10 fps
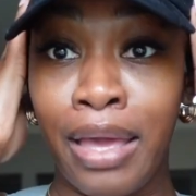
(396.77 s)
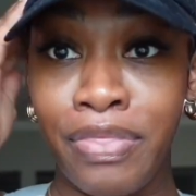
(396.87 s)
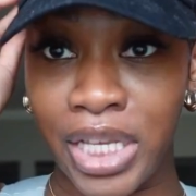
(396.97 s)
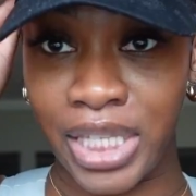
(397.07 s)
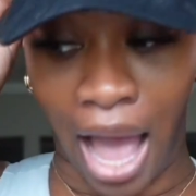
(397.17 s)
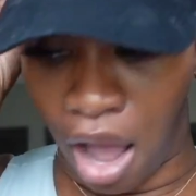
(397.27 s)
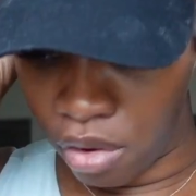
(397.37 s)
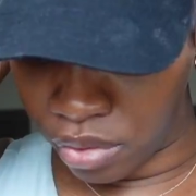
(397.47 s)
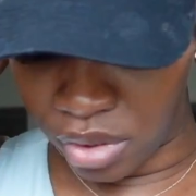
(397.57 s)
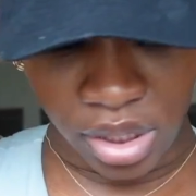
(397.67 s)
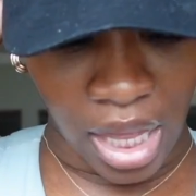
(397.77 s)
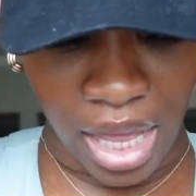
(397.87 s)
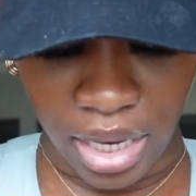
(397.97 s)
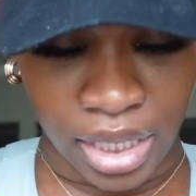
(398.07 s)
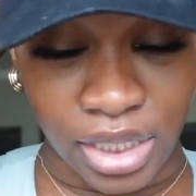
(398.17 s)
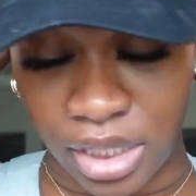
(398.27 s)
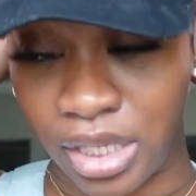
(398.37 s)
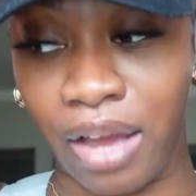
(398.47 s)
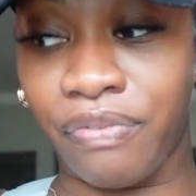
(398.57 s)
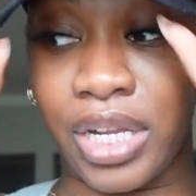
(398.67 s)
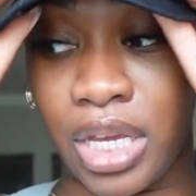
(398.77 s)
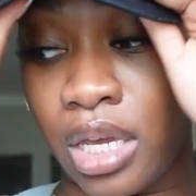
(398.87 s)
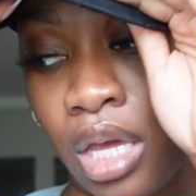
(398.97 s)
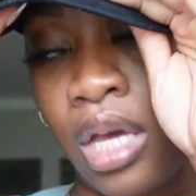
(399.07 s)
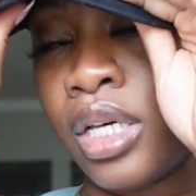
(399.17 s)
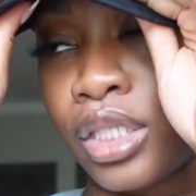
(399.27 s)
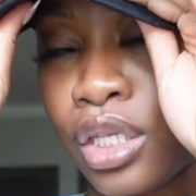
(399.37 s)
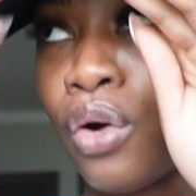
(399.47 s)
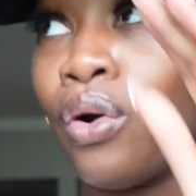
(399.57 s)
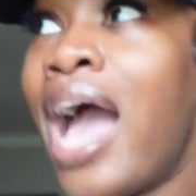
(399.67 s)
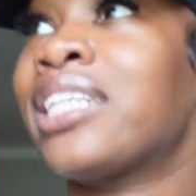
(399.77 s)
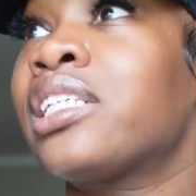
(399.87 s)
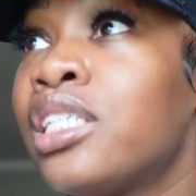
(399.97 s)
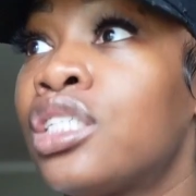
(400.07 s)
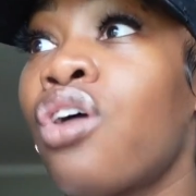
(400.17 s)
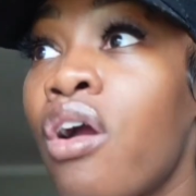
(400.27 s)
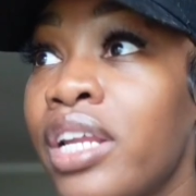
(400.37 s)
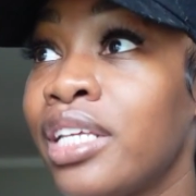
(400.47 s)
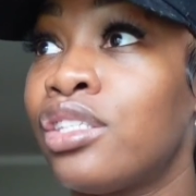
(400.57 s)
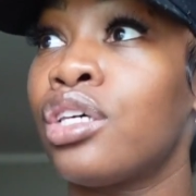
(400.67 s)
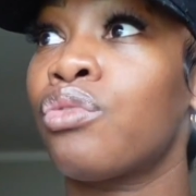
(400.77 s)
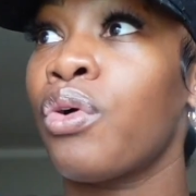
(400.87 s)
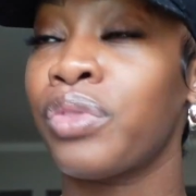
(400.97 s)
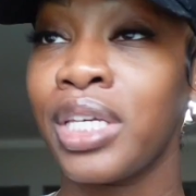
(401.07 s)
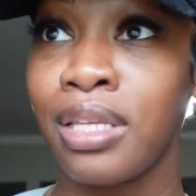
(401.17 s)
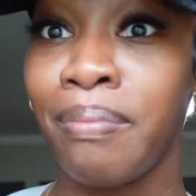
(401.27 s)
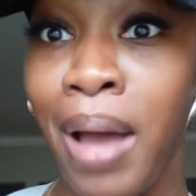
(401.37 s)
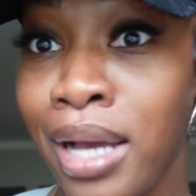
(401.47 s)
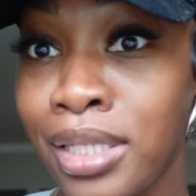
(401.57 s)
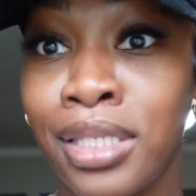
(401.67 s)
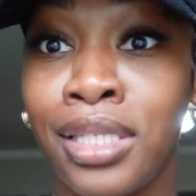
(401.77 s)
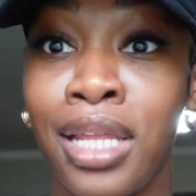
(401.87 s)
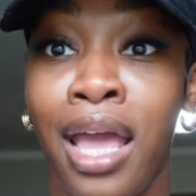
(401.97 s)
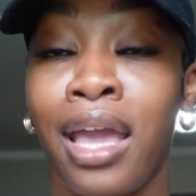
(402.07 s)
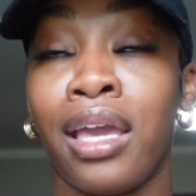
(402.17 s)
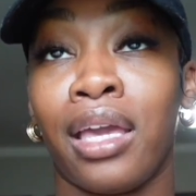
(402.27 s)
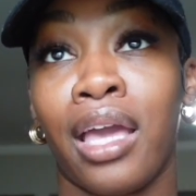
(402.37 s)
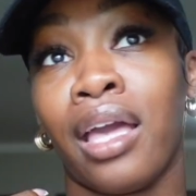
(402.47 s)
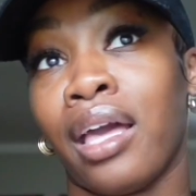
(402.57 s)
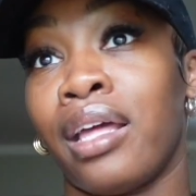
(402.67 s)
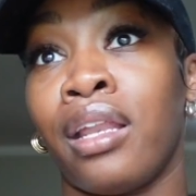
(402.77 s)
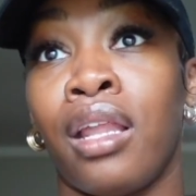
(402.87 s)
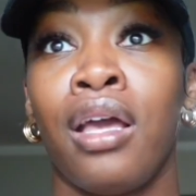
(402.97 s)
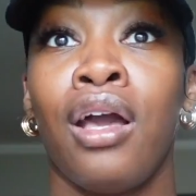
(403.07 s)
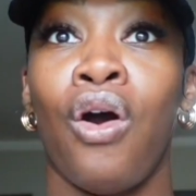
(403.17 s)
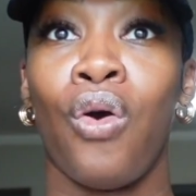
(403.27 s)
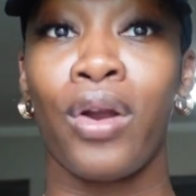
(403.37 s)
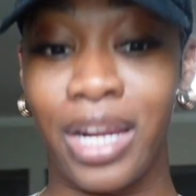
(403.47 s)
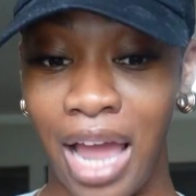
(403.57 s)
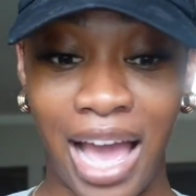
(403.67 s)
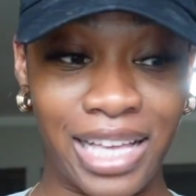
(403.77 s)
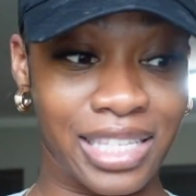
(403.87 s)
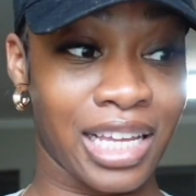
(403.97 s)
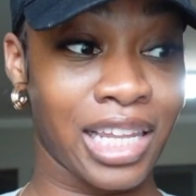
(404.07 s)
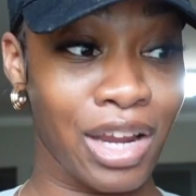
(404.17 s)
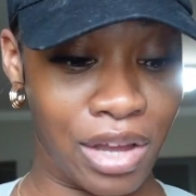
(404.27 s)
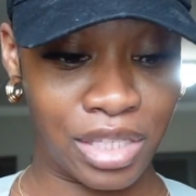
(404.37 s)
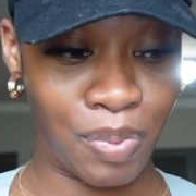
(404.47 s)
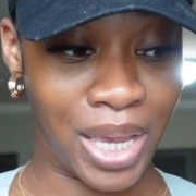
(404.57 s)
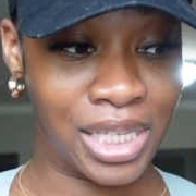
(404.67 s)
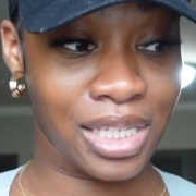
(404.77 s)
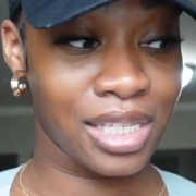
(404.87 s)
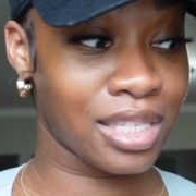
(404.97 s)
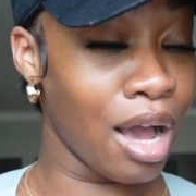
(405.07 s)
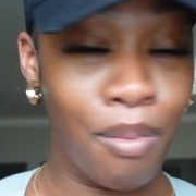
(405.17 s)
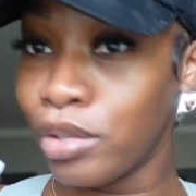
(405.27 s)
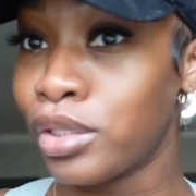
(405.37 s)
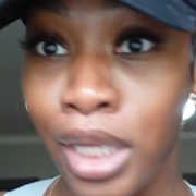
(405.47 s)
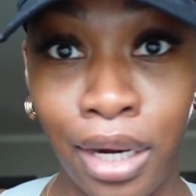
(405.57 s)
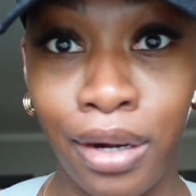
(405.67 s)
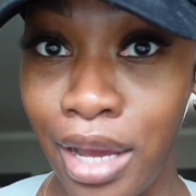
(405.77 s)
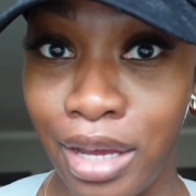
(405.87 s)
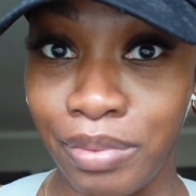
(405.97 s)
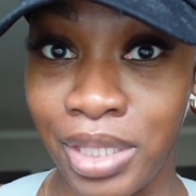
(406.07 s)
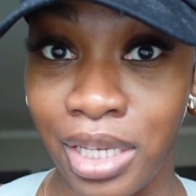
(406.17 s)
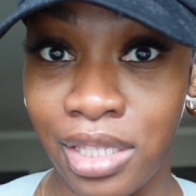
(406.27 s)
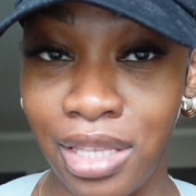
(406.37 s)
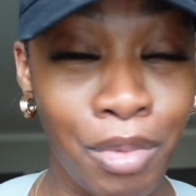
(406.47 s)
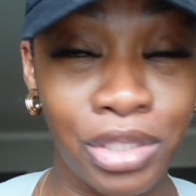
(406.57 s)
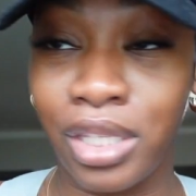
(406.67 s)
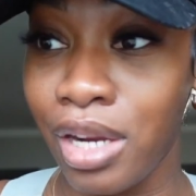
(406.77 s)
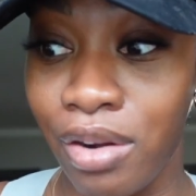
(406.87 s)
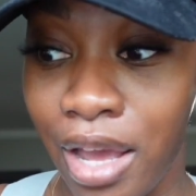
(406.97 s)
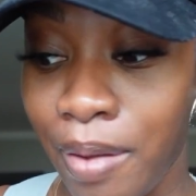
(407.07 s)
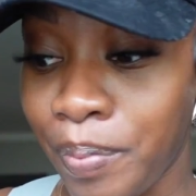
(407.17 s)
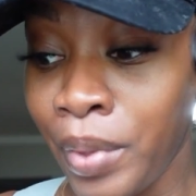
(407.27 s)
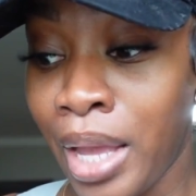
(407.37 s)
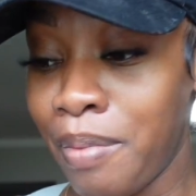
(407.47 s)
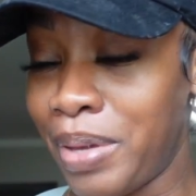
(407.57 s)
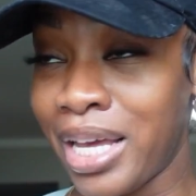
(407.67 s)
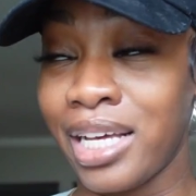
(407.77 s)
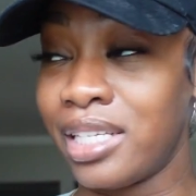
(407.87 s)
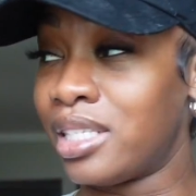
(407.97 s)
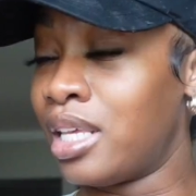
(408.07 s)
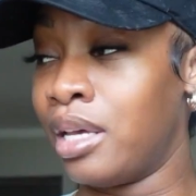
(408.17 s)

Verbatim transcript: in this house that it's just not funny. So actually starting to throw things in boxes today and organize and clear out spaces, almost teared up, sis. Almost teared up because